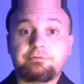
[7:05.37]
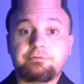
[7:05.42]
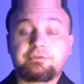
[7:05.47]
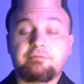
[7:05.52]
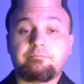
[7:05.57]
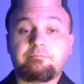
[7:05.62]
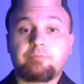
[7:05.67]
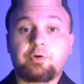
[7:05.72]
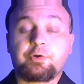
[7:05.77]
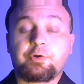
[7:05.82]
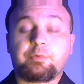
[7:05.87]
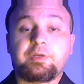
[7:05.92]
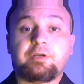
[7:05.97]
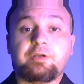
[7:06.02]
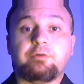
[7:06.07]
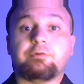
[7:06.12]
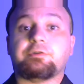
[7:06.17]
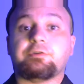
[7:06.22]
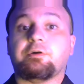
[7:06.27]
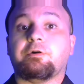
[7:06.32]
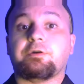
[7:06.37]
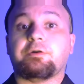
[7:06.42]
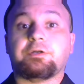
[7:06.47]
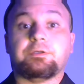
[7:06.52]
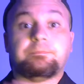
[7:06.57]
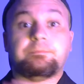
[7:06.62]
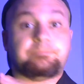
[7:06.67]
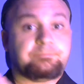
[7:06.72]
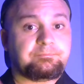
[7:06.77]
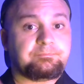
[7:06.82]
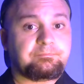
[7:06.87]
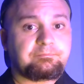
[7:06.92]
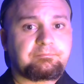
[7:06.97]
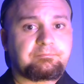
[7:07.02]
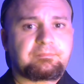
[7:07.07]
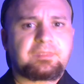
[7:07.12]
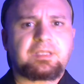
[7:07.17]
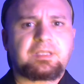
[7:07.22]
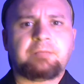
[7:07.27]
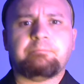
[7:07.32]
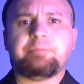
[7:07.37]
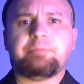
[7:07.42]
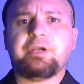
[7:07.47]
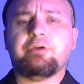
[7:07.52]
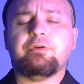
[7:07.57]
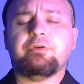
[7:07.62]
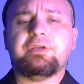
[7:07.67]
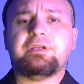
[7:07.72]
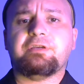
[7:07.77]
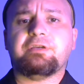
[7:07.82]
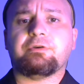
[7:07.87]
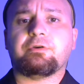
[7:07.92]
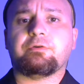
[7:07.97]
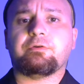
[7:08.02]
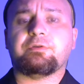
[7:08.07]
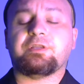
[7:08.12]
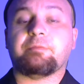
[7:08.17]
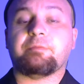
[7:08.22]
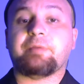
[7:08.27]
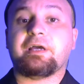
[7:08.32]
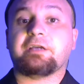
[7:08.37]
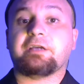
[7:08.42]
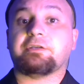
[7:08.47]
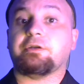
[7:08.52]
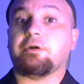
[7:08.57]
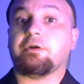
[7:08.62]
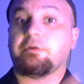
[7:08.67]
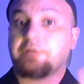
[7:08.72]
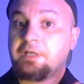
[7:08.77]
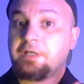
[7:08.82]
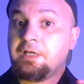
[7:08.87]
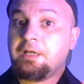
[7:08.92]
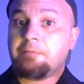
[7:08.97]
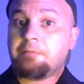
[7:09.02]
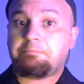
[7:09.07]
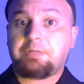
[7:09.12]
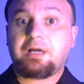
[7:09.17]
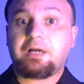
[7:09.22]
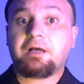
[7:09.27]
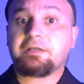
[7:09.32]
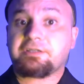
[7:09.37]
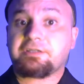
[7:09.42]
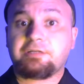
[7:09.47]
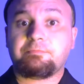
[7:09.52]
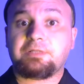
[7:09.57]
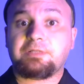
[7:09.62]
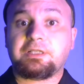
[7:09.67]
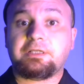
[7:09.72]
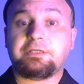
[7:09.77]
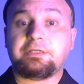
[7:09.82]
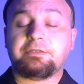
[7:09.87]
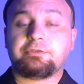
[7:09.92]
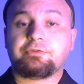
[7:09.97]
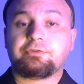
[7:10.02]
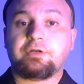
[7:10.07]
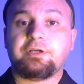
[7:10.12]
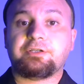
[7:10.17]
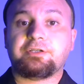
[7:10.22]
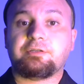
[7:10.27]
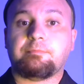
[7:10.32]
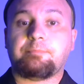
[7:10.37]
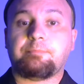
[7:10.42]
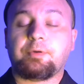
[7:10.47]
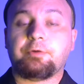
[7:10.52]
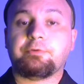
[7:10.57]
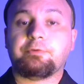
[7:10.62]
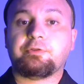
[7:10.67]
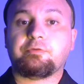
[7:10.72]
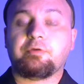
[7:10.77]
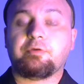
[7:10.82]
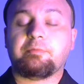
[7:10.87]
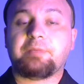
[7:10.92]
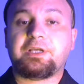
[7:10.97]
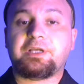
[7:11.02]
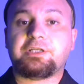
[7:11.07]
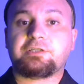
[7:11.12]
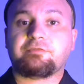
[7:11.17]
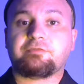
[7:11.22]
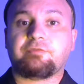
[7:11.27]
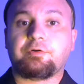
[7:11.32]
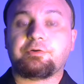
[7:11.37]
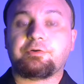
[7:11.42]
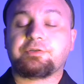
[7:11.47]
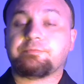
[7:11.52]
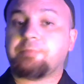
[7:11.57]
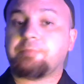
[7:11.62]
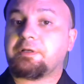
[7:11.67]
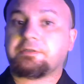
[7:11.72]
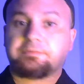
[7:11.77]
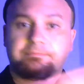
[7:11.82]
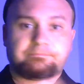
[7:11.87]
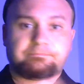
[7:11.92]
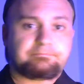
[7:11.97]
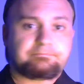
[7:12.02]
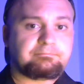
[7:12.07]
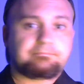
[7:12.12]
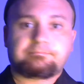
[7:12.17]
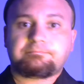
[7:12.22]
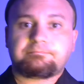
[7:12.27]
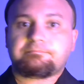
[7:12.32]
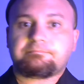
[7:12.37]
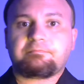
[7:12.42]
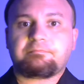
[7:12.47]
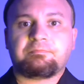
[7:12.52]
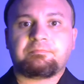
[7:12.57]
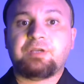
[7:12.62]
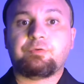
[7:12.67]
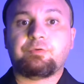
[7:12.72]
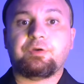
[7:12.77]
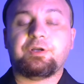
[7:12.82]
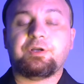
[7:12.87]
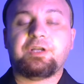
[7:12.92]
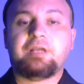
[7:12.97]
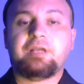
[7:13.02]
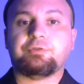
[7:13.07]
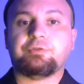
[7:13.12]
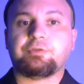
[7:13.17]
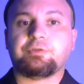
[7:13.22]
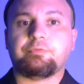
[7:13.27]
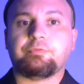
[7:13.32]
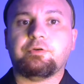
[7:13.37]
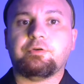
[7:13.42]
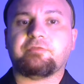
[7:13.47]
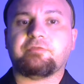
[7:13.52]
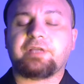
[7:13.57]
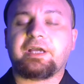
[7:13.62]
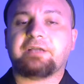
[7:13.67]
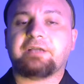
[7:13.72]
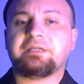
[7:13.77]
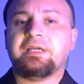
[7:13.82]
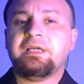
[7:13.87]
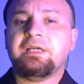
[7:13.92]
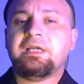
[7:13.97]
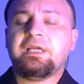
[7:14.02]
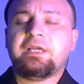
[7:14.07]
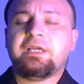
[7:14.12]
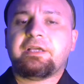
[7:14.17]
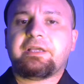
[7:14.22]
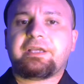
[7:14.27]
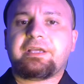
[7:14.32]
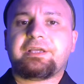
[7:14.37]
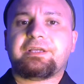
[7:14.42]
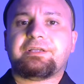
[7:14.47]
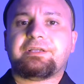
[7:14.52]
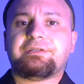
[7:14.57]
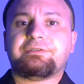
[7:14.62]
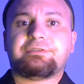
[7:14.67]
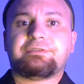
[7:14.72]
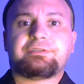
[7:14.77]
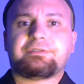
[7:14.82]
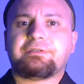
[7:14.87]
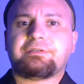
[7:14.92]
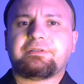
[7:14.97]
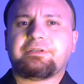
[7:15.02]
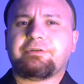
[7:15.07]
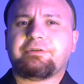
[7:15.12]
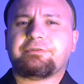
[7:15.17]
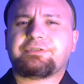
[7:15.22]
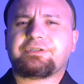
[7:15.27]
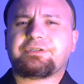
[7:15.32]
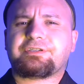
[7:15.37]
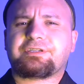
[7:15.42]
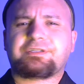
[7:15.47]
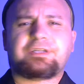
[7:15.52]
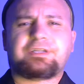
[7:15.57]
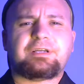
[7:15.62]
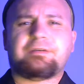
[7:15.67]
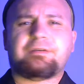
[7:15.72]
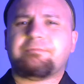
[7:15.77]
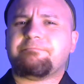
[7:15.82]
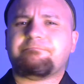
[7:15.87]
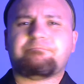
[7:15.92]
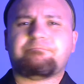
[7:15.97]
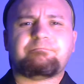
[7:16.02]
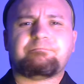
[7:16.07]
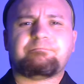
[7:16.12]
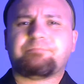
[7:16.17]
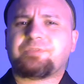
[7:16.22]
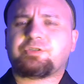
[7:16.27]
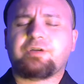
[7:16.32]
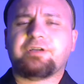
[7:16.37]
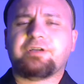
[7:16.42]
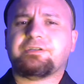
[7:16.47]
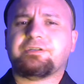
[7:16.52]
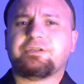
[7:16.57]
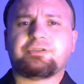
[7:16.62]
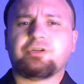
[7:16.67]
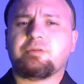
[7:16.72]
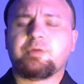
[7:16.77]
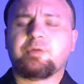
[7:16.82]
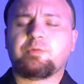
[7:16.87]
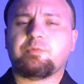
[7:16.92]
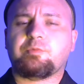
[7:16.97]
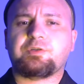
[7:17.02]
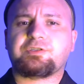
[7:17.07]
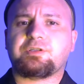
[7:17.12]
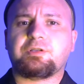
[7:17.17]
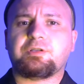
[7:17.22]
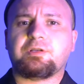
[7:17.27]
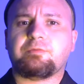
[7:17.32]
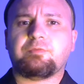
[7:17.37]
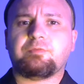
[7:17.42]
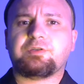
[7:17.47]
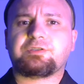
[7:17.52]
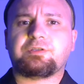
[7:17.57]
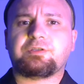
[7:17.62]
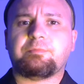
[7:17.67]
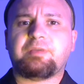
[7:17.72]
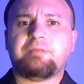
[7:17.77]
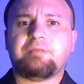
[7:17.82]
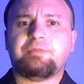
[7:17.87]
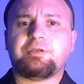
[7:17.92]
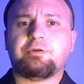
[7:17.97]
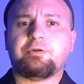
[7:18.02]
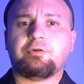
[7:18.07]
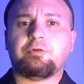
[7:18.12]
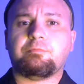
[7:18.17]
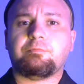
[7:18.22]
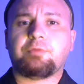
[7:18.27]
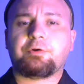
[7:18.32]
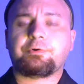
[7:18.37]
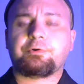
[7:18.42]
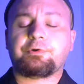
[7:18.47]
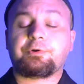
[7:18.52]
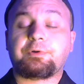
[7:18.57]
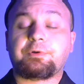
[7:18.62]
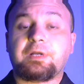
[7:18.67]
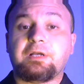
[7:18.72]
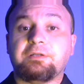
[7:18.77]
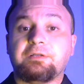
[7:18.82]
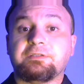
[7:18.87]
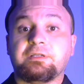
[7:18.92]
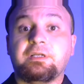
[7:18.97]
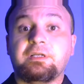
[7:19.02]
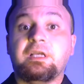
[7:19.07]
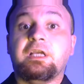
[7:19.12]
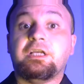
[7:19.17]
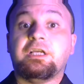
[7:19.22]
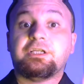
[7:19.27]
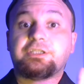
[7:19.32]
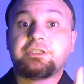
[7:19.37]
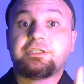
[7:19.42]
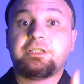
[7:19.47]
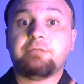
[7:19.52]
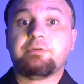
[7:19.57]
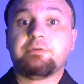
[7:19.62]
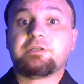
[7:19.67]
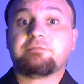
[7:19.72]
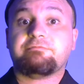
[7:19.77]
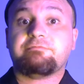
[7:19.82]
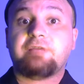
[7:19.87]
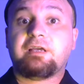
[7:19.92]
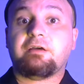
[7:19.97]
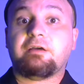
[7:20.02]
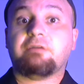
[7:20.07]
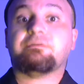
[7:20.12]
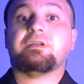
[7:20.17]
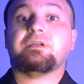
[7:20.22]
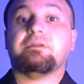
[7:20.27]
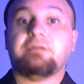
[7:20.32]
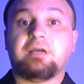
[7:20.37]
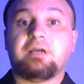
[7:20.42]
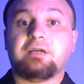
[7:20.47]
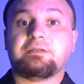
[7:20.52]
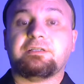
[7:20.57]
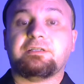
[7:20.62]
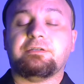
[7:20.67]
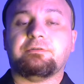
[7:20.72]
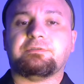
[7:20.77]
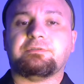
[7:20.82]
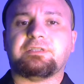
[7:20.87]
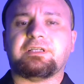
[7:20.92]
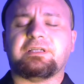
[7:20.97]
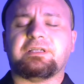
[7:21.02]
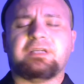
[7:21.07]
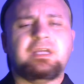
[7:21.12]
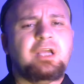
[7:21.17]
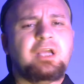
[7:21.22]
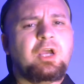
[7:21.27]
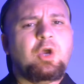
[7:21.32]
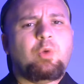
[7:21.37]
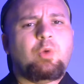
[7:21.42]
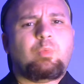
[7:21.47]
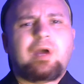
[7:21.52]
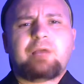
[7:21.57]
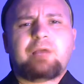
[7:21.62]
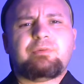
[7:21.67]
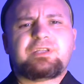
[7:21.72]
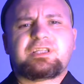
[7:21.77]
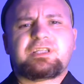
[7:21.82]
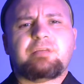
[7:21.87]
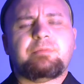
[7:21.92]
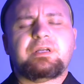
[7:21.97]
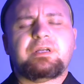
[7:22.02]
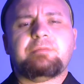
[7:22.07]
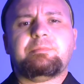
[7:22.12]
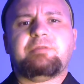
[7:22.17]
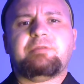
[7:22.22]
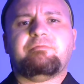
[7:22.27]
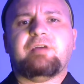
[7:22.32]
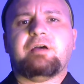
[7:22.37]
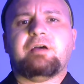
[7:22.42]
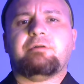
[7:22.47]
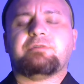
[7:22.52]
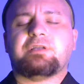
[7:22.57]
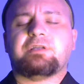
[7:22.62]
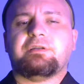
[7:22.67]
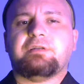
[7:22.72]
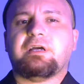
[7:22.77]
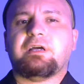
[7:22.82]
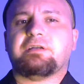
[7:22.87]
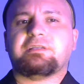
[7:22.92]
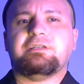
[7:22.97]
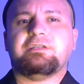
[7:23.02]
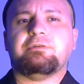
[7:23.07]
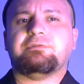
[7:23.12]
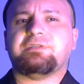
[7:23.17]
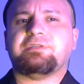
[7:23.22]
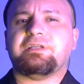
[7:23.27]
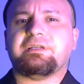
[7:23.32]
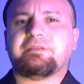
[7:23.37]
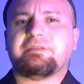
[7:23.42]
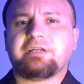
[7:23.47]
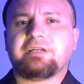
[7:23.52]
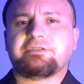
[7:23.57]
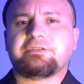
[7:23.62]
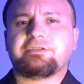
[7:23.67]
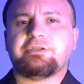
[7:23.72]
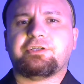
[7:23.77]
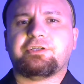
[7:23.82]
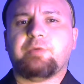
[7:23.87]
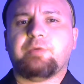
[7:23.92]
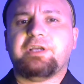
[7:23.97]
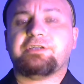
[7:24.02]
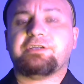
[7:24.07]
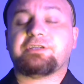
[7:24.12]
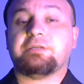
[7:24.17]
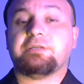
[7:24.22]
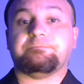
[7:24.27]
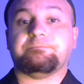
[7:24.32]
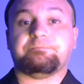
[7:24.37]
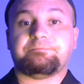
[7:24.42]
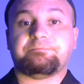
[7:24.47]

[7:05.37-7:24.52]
of murdering her daughter, burying her in the backyard, possibly trying to burn the remains first, but they were unable to prove that. And they're just trying to determine was the baby girl murdered or not. She was found not guilty. Why would somebody be found not guilty in that situation?